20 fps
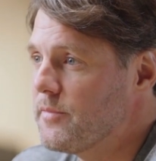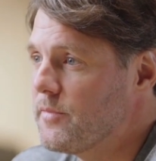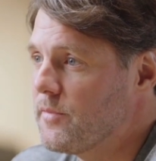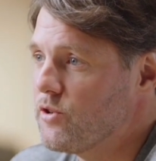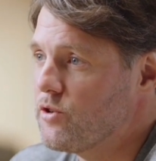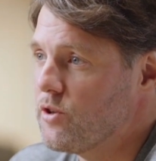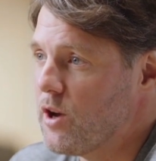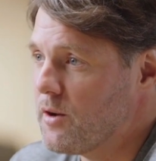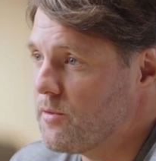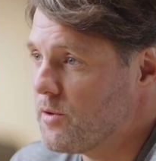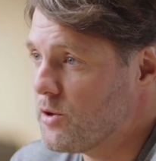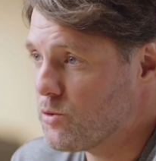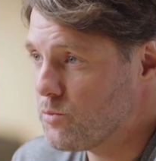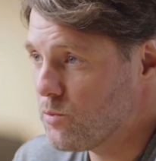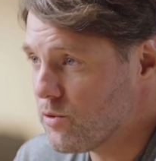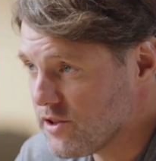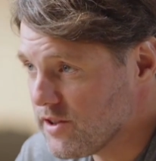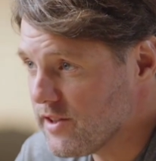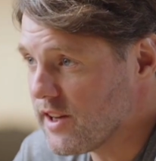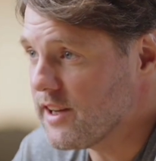Travel
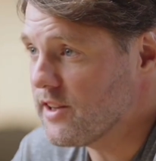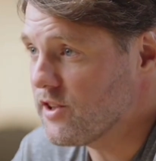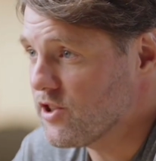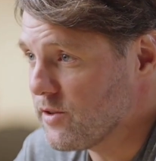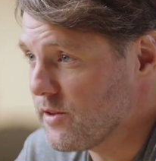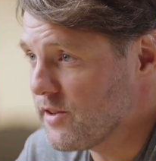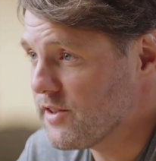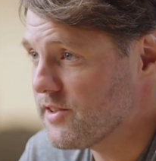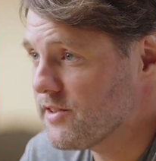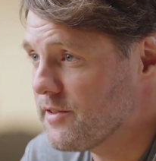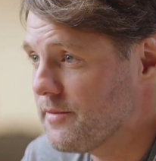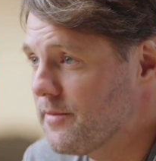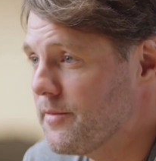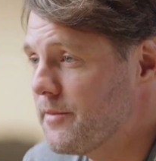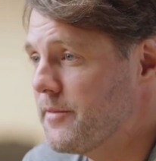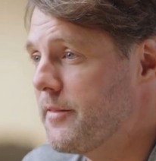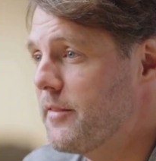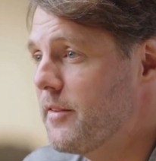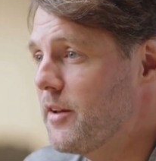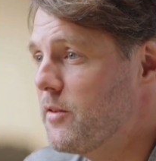was dangerous.
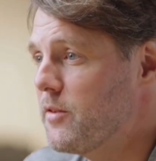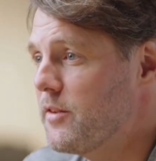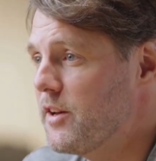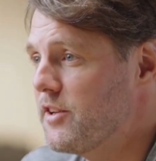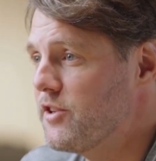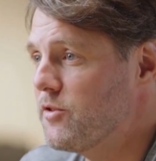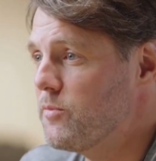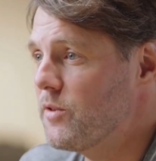Illness